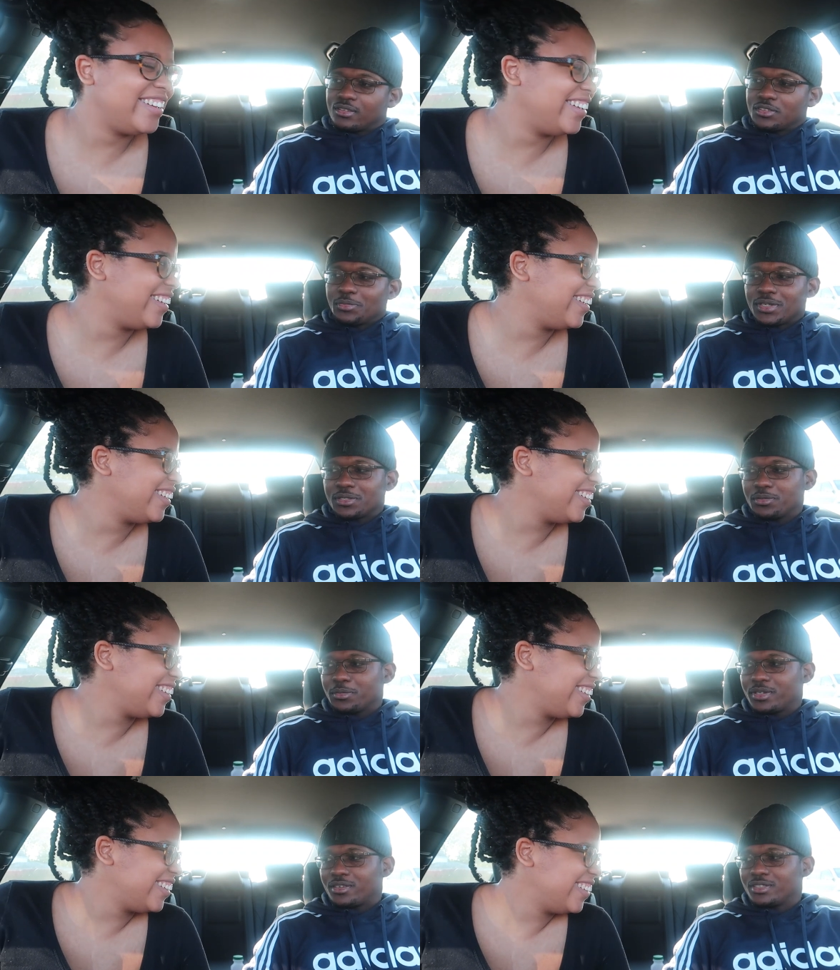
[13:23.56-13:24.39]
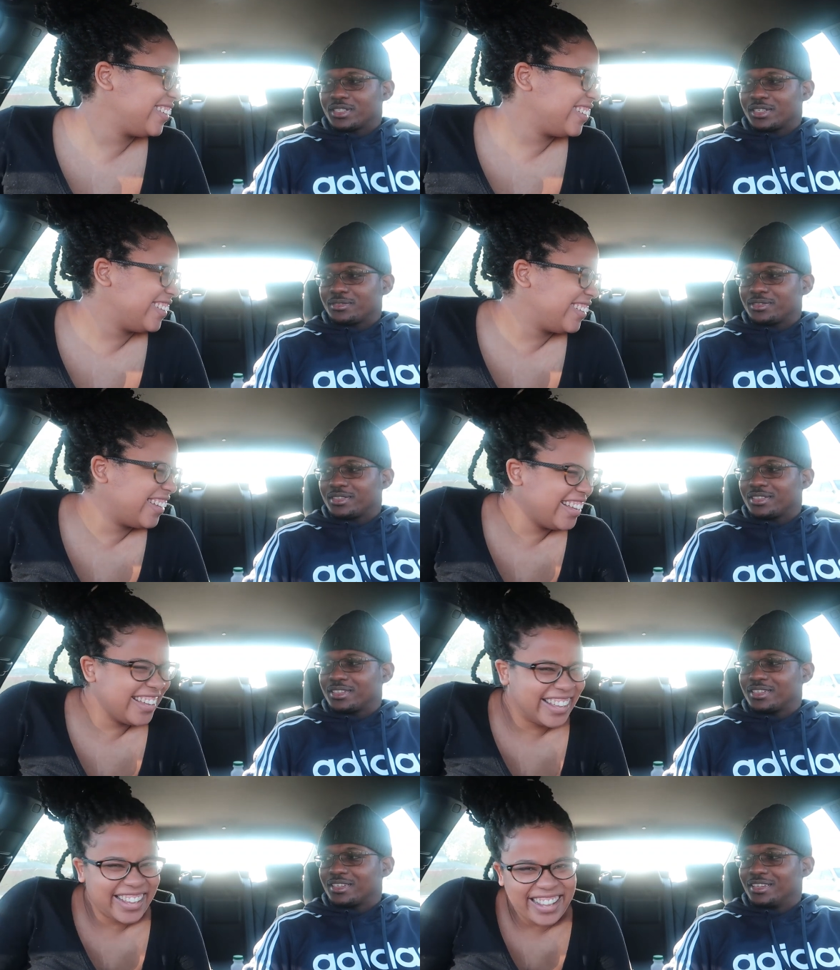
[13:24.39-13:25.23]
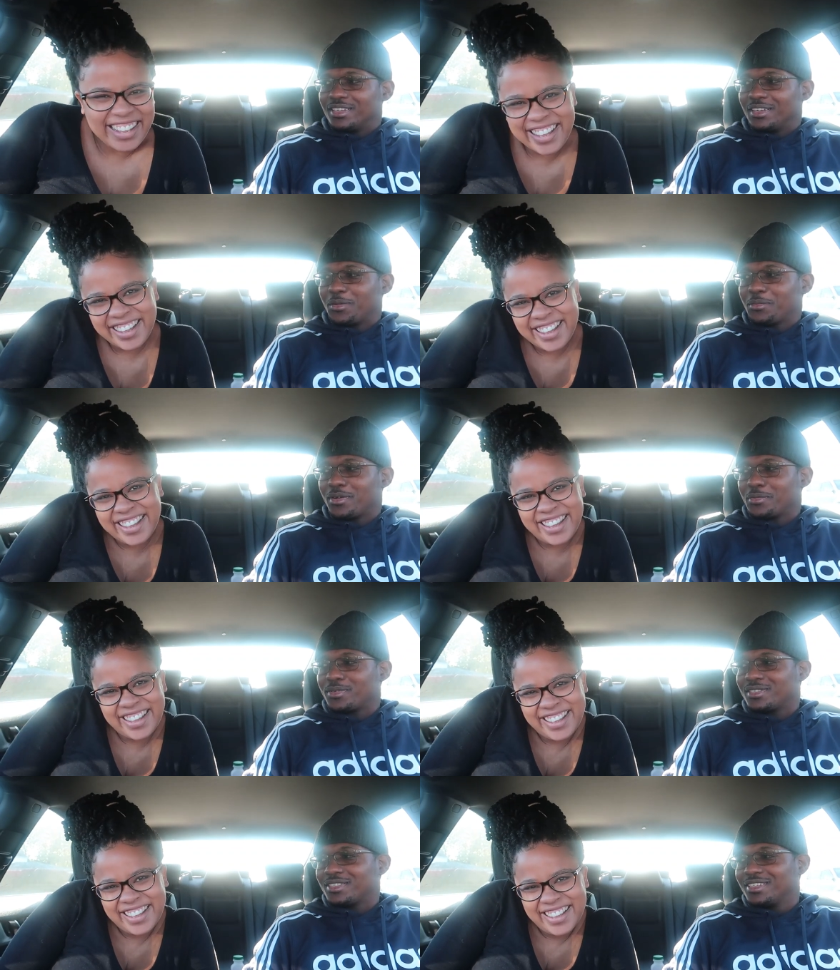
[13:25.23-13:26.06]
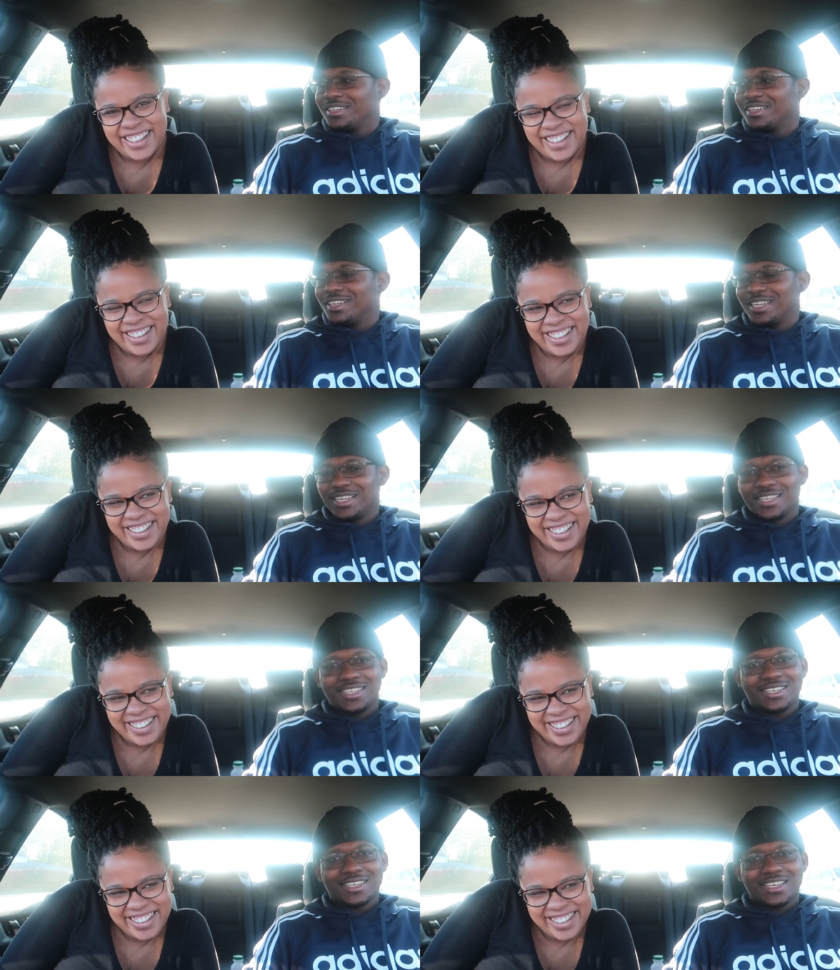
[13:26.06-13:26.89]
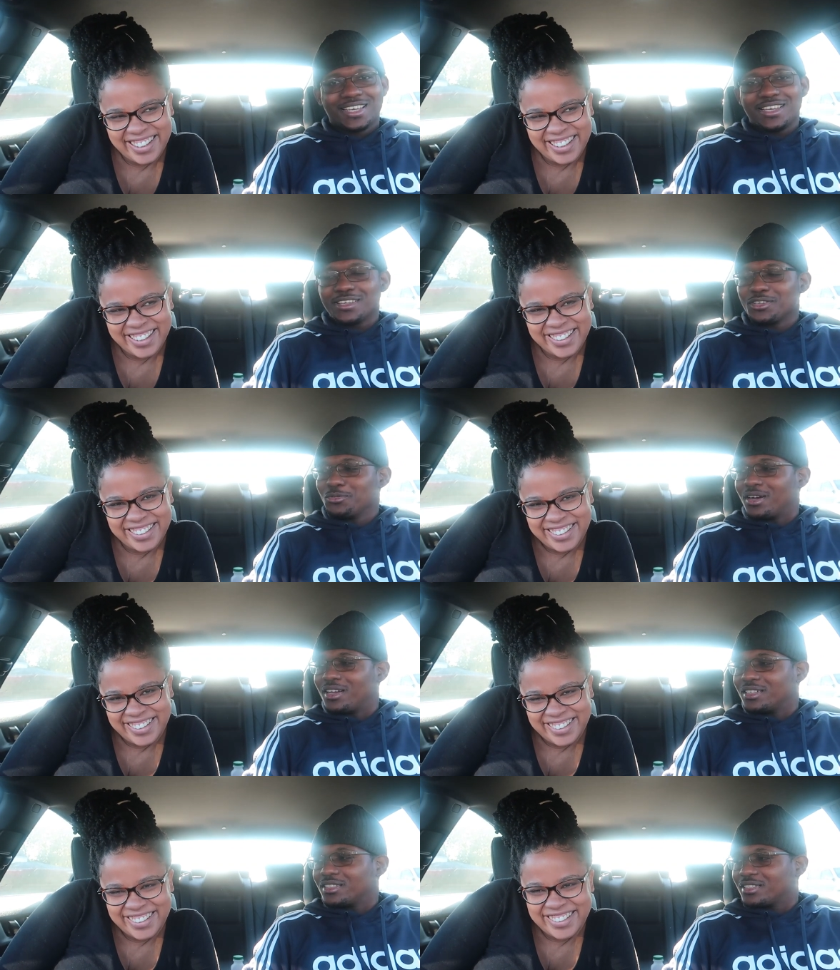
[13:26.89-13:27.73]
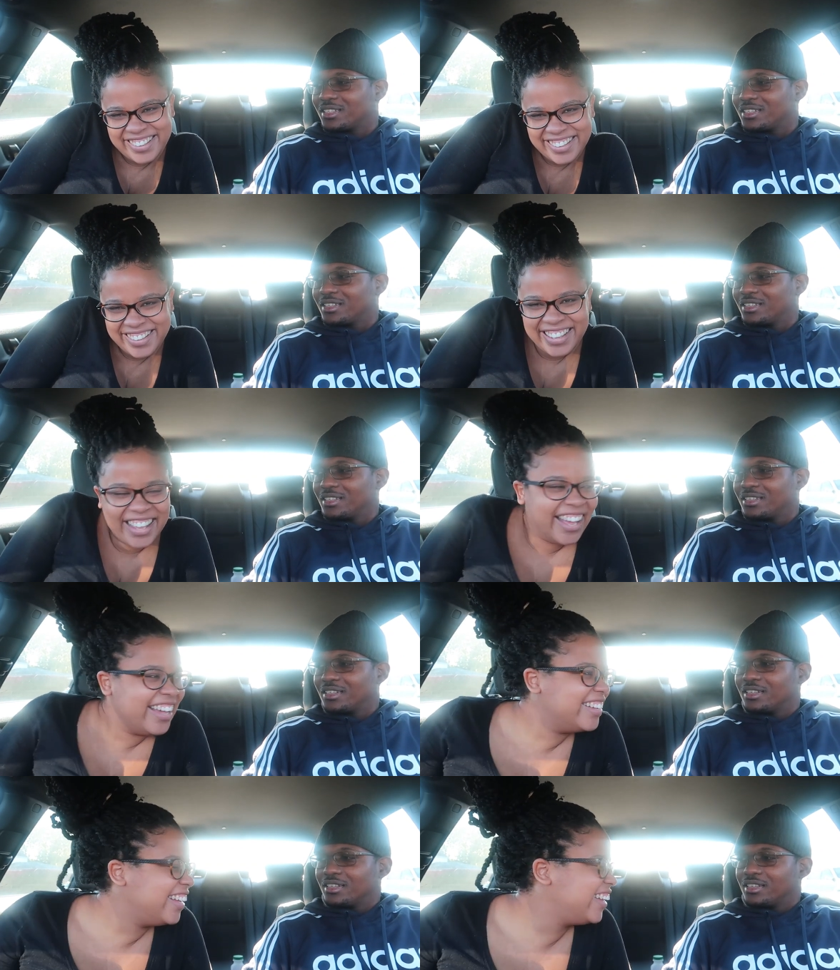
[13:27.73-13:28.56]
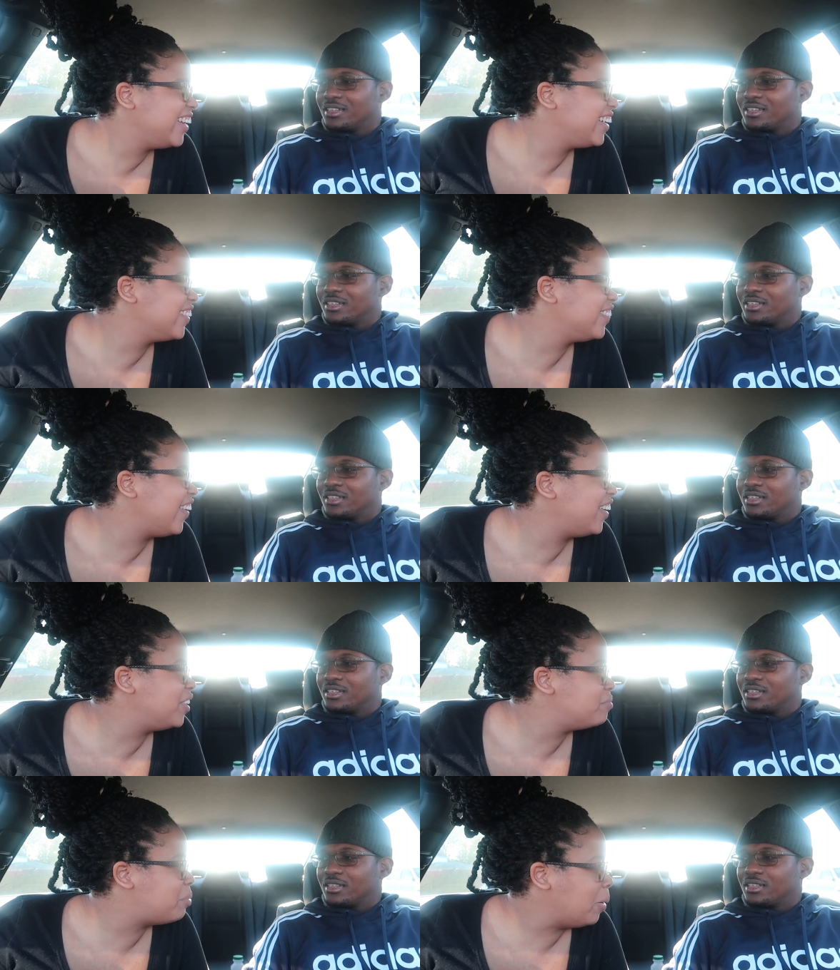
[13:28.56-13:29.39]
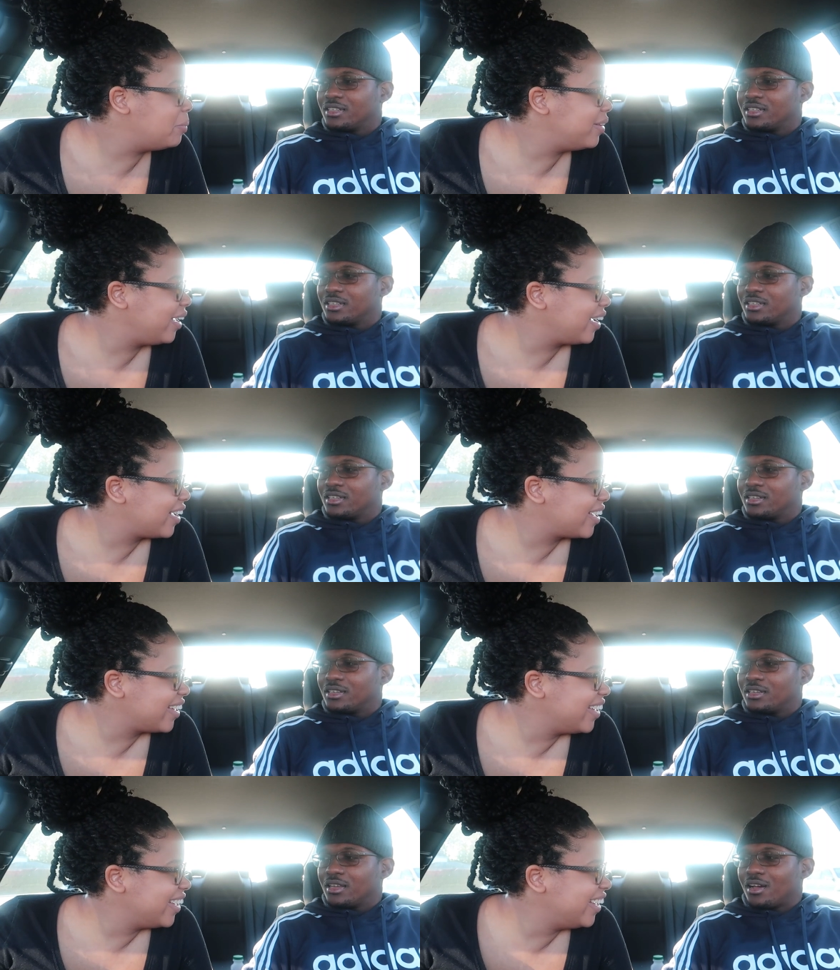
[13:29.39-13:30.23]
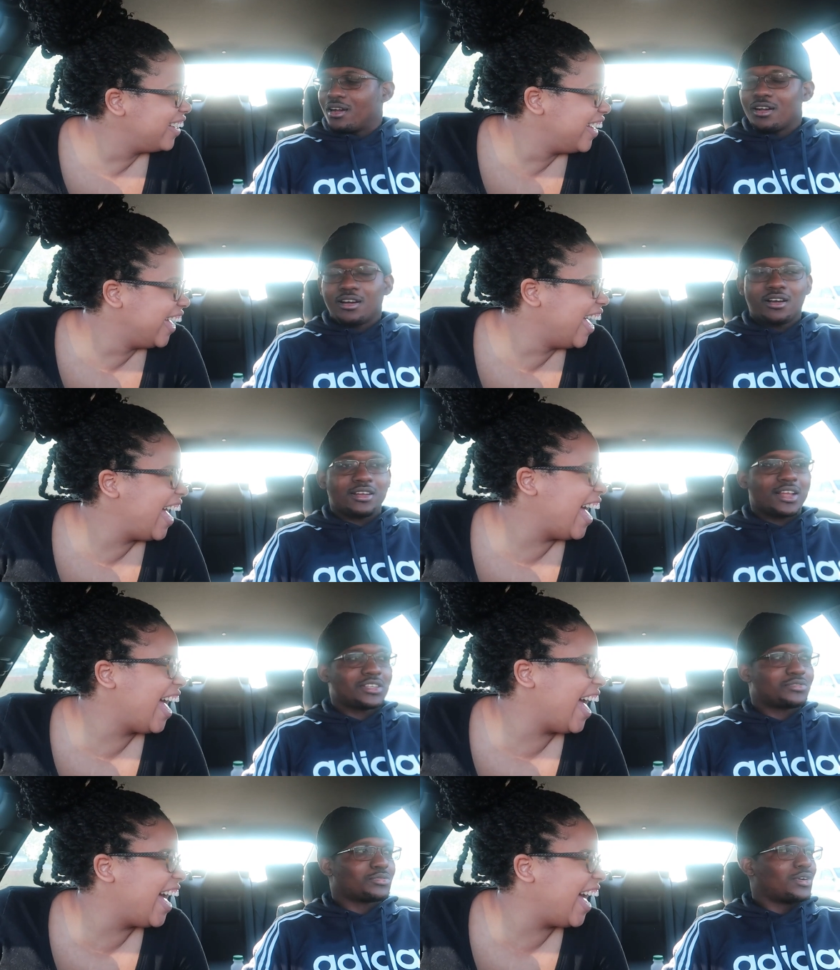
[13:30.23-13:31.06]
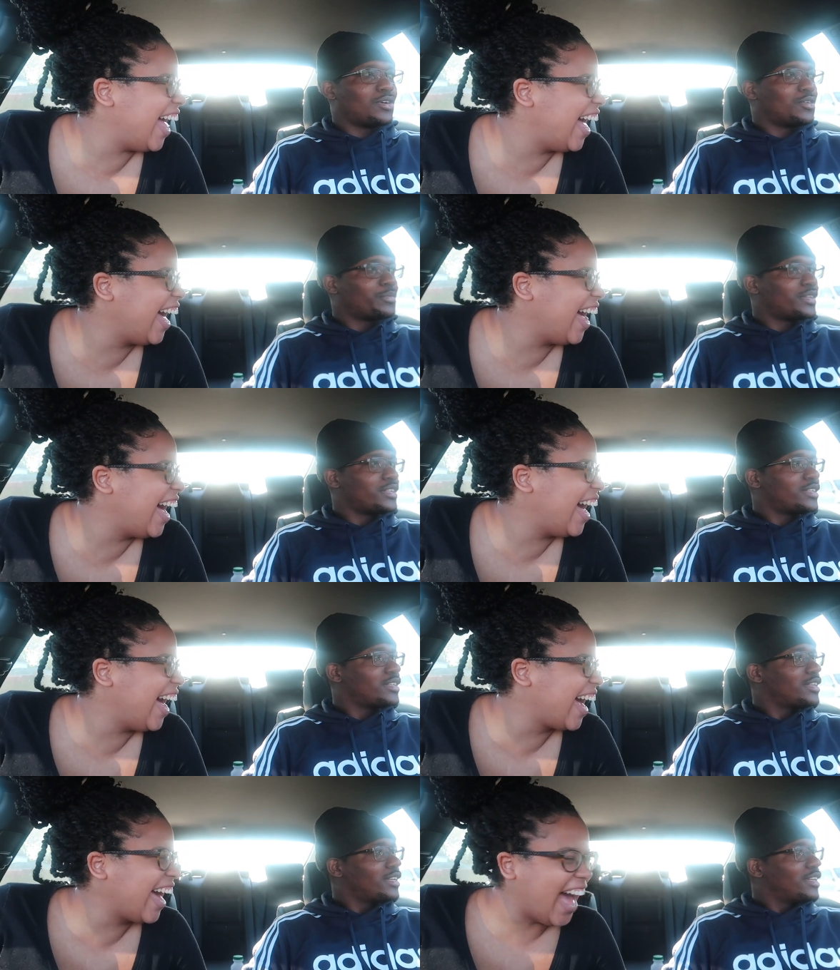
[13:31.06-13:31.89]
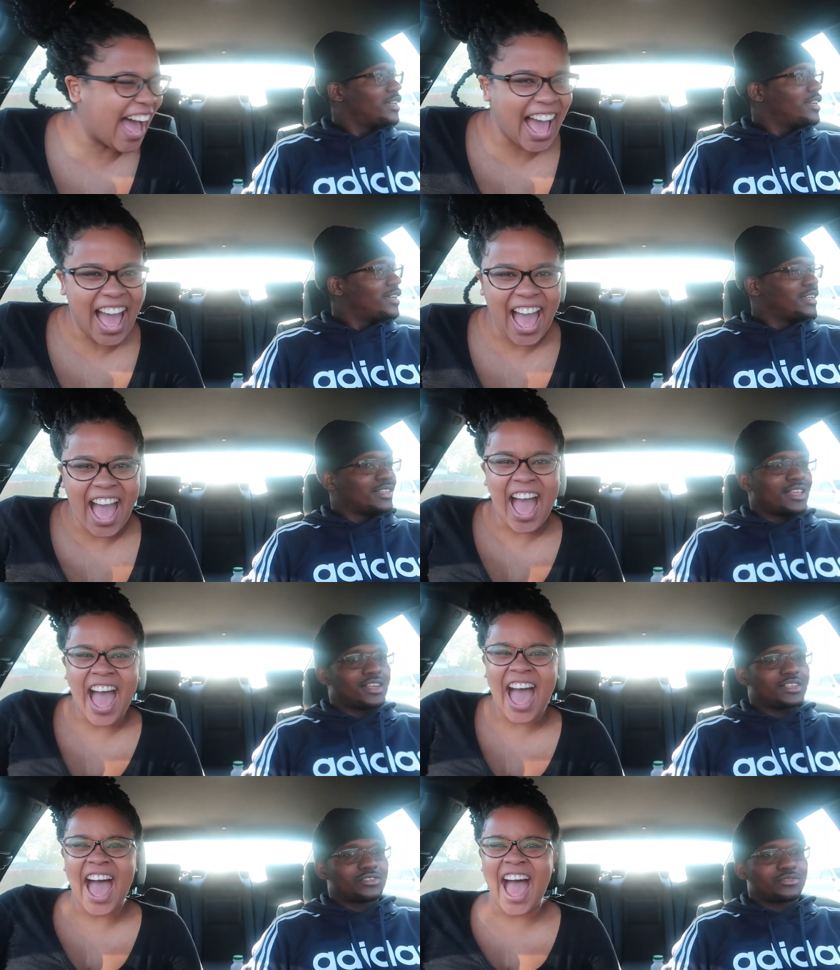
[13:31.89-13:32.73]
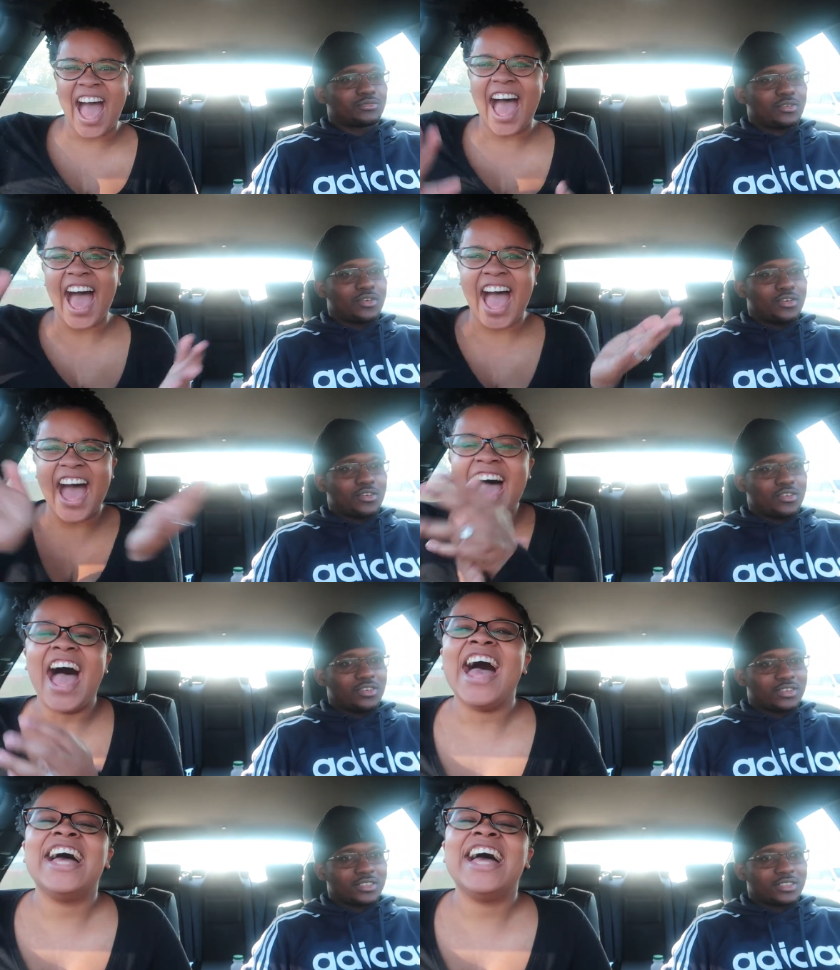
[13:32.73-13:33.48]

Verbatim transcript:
Speaker 1: You was messing with me the whole time? On purpose? You was.
Speaker 2: Leading you on in public.
Speaker 1: Oh, that's wrong, man. That is wrong.